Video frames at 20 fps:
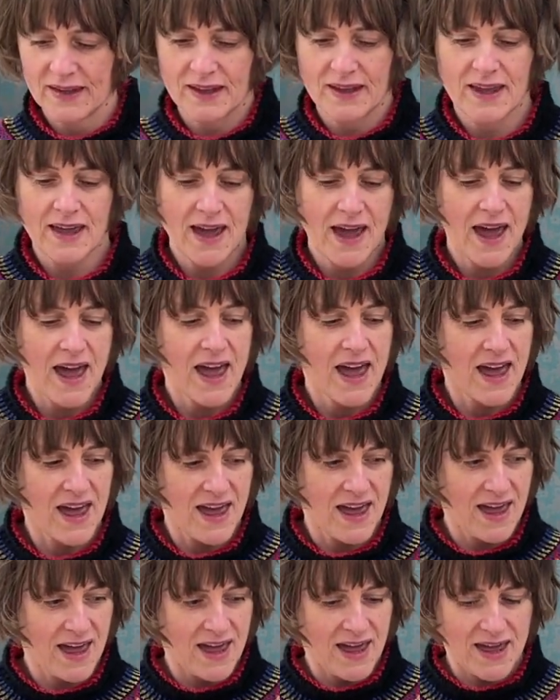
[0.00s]
Okay,
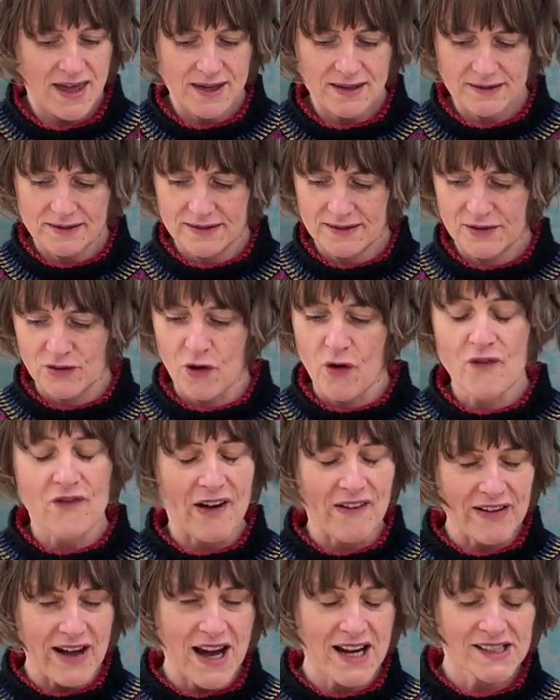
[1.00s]
it's all
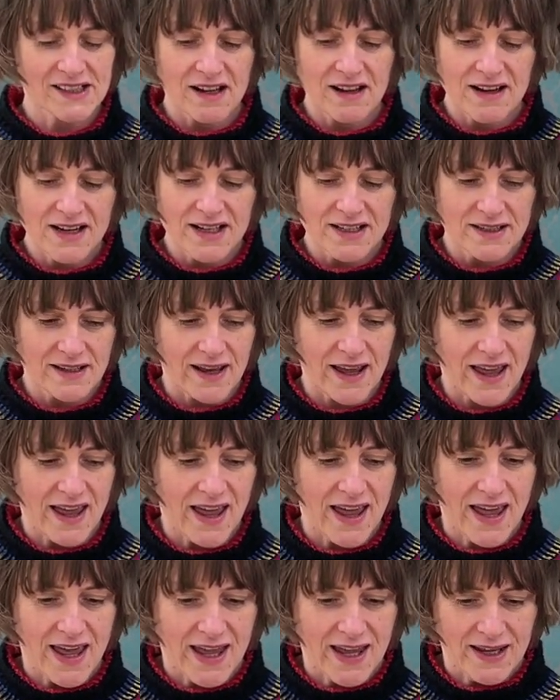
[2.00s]
very
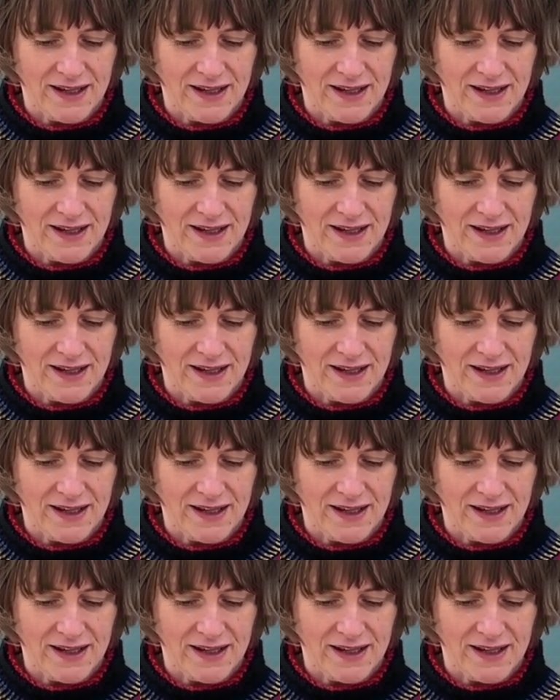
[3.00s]
exciting.